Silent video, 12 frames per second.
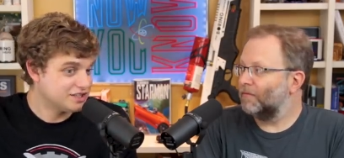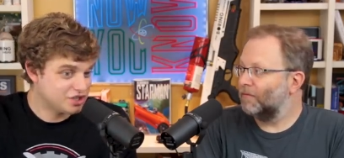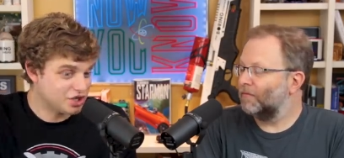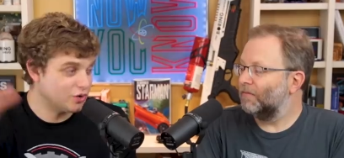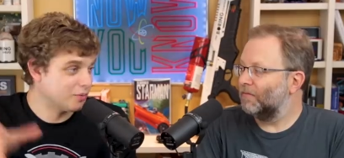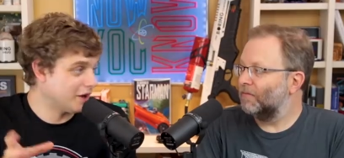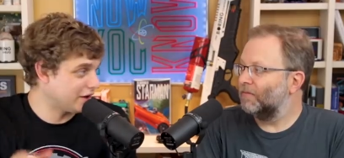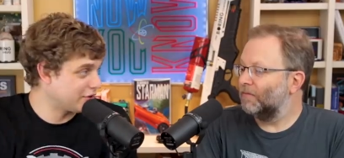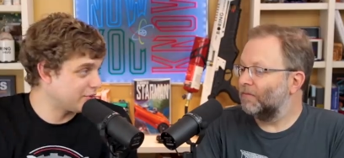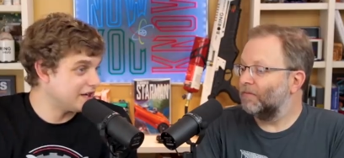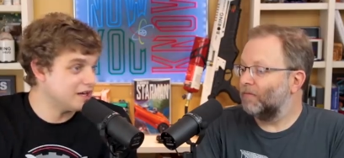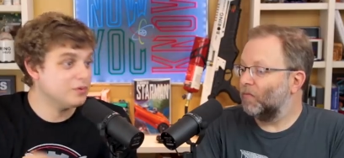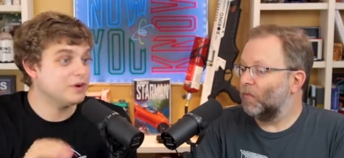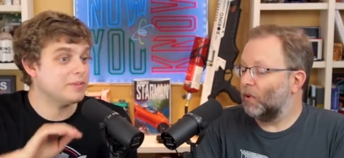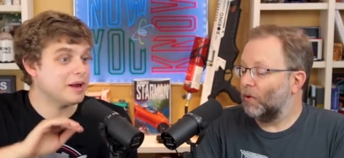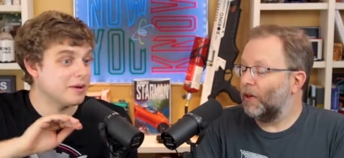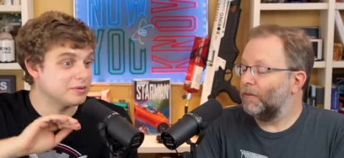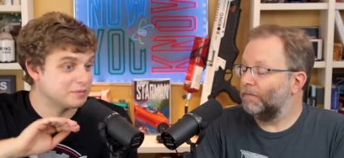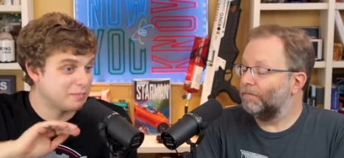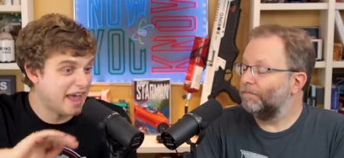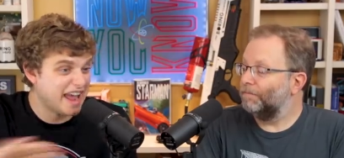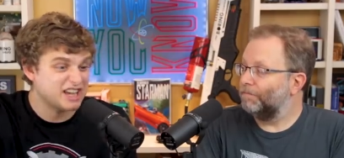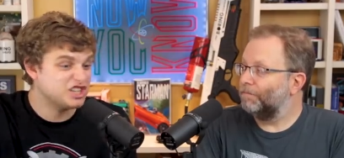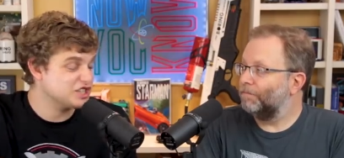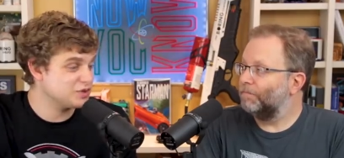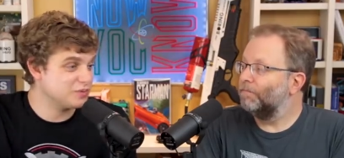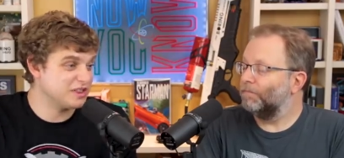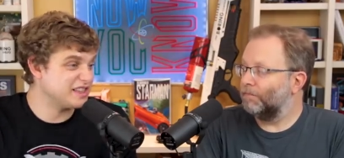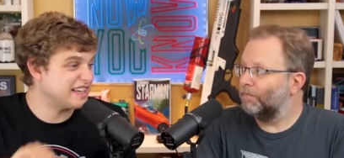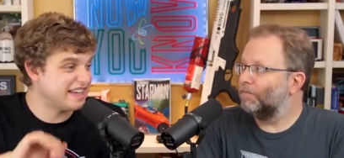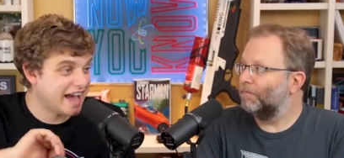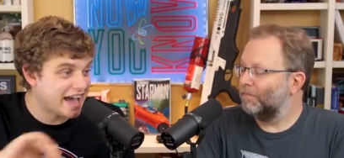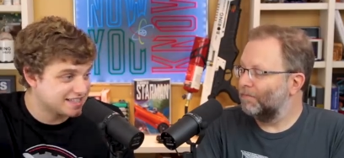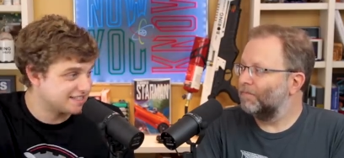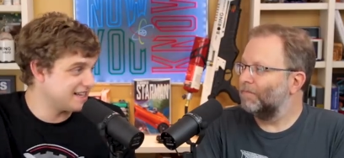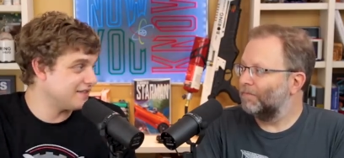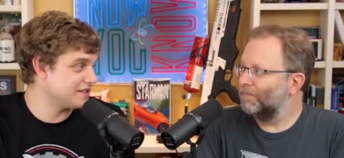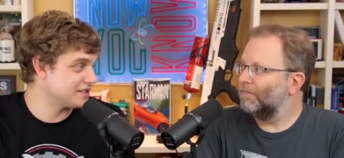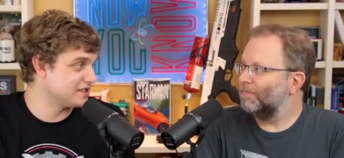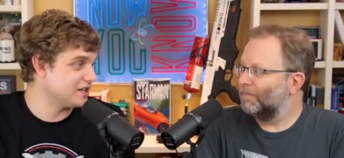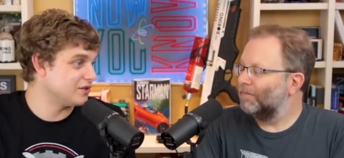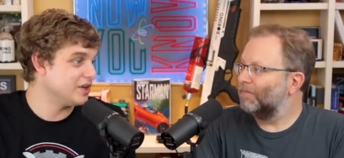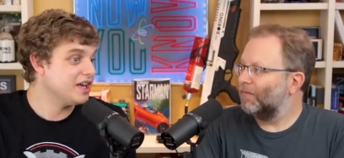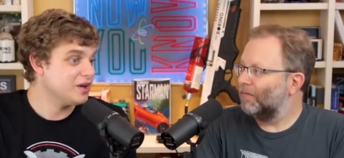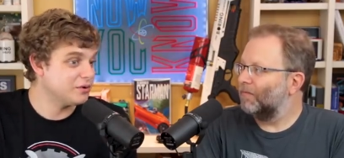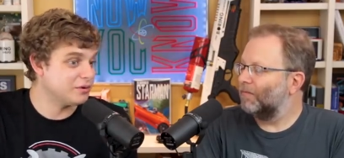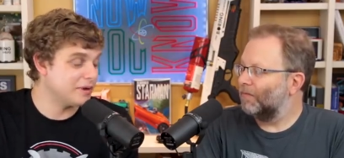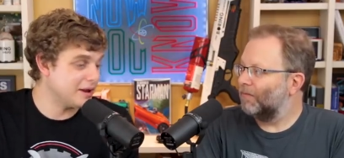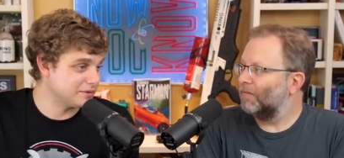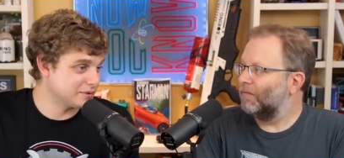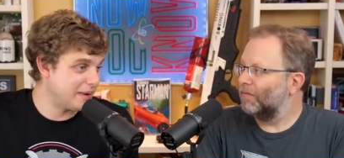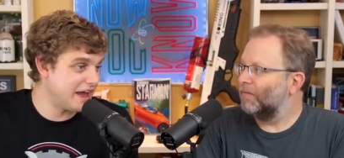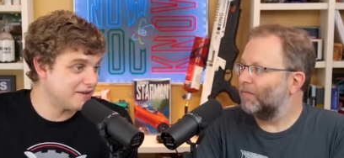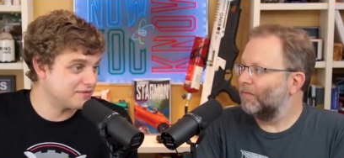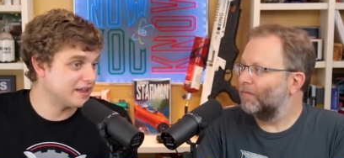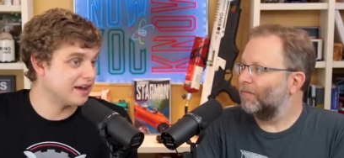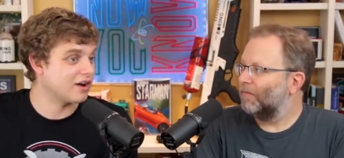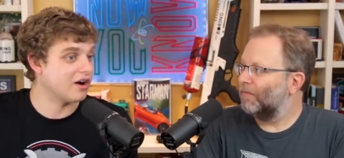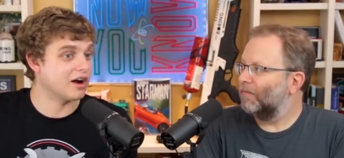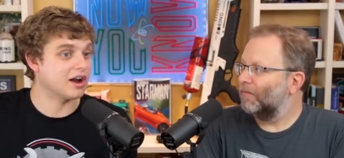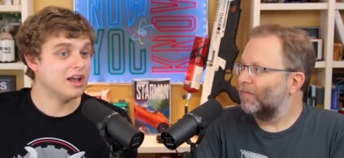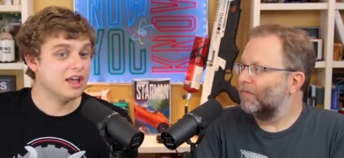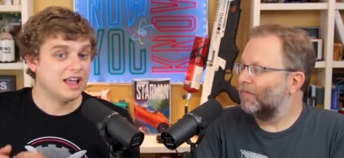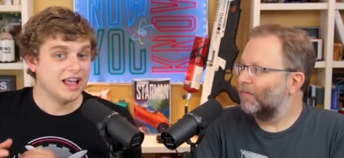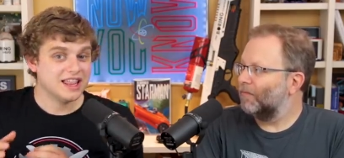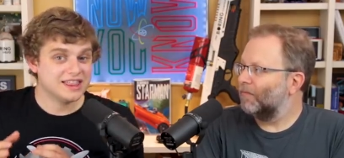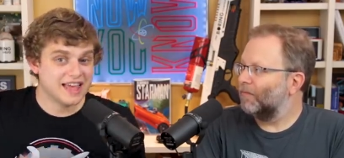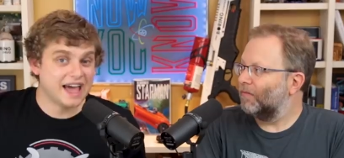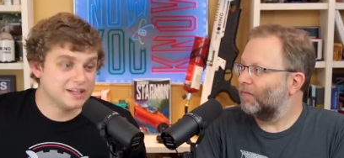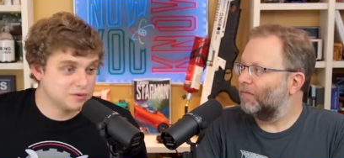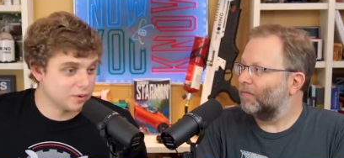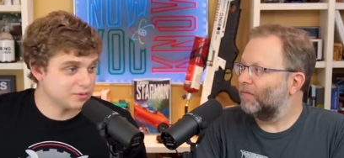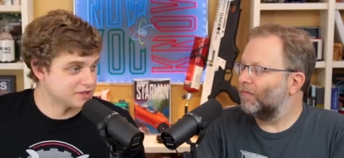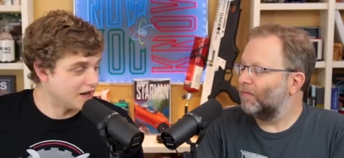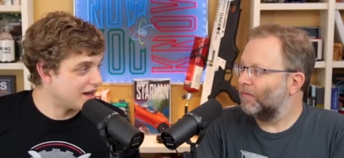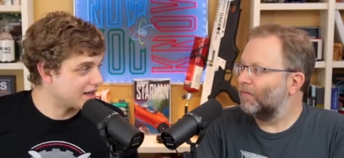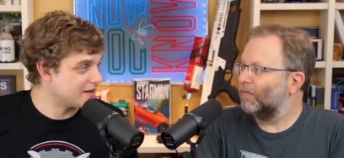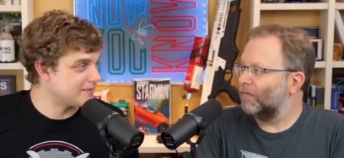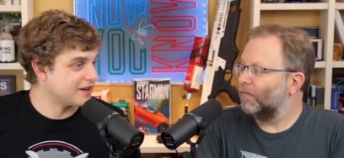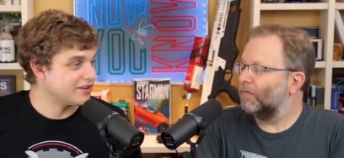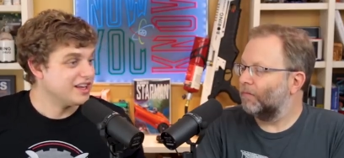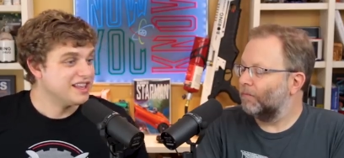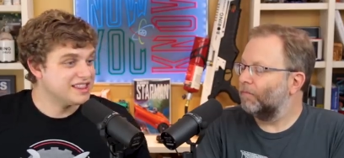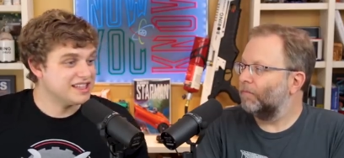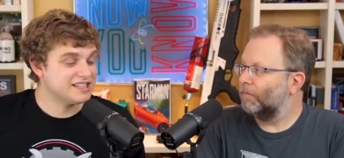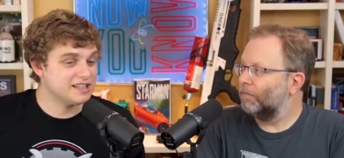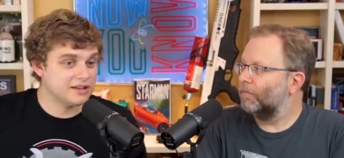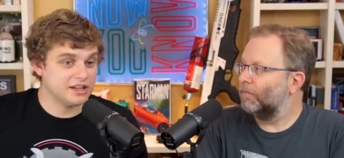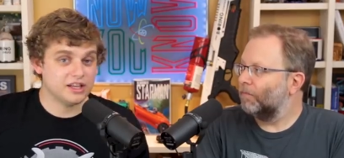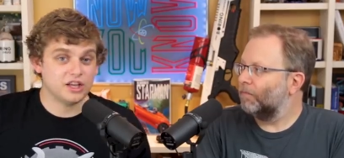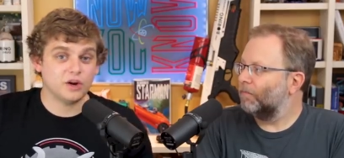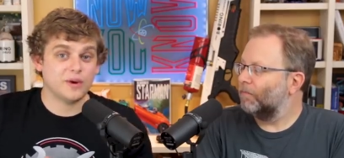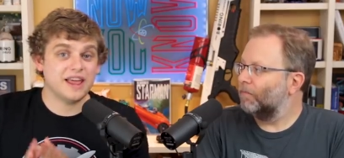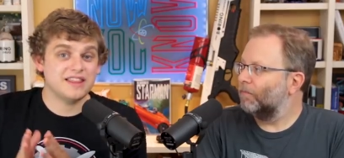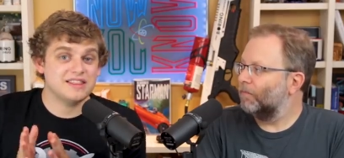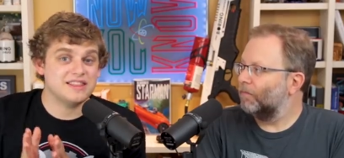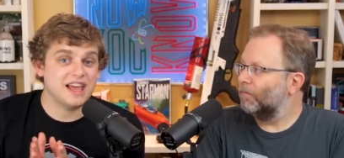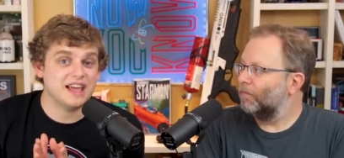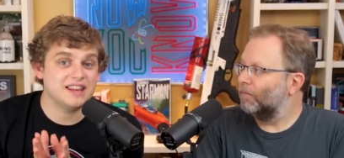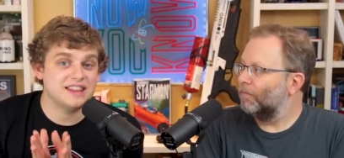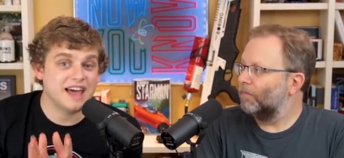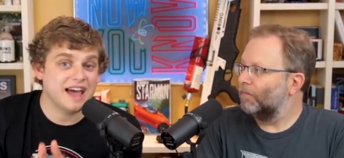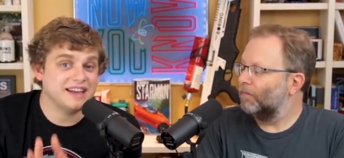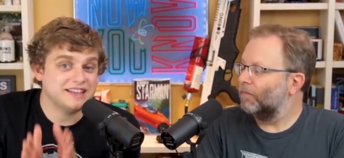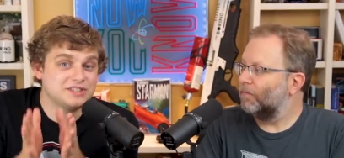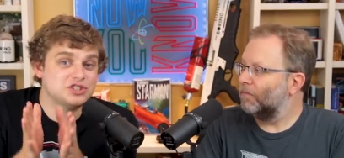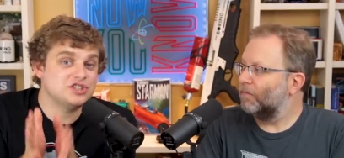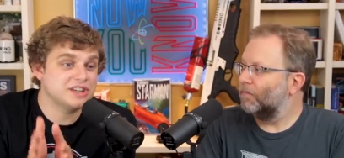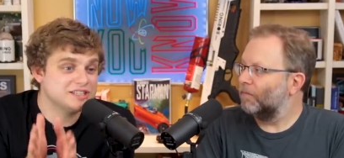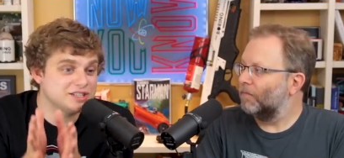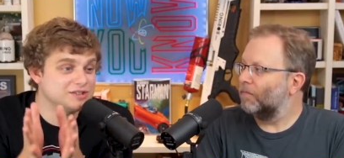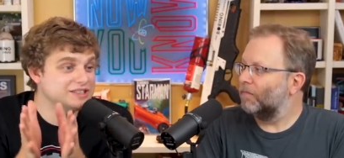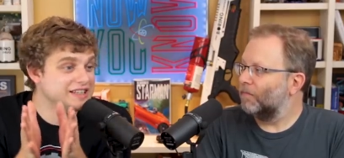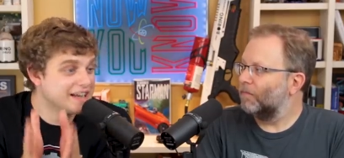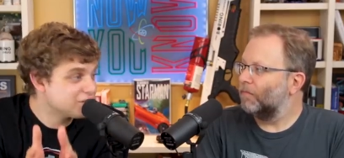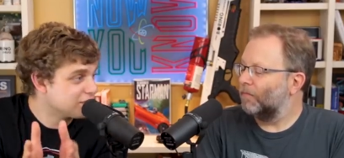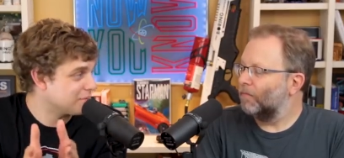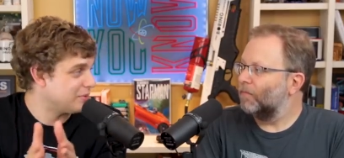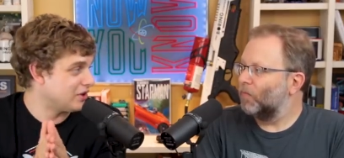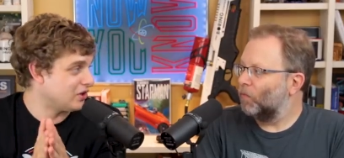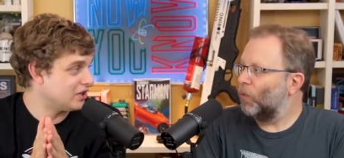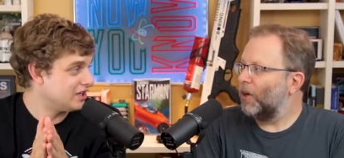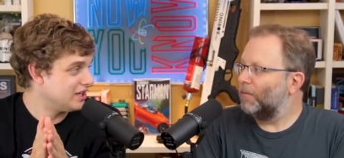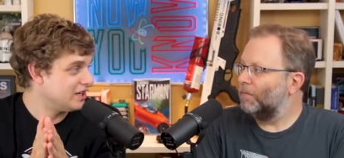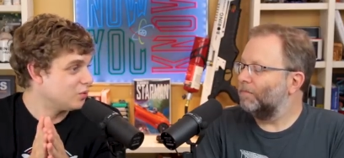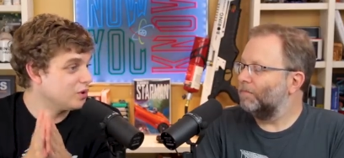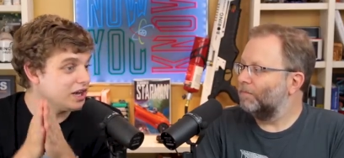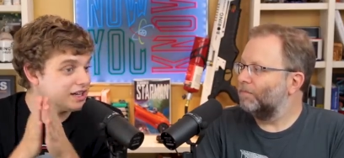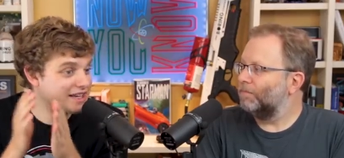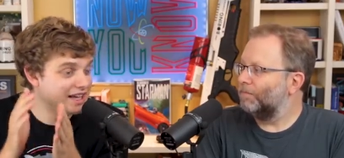Speaker 1: to a Model 3. He would have been able to pay just with the gas savings alone. He would have been able to pay for that car. That is what we're talking about. The, eh, you know, and and that is just your electric bill. Right. We're not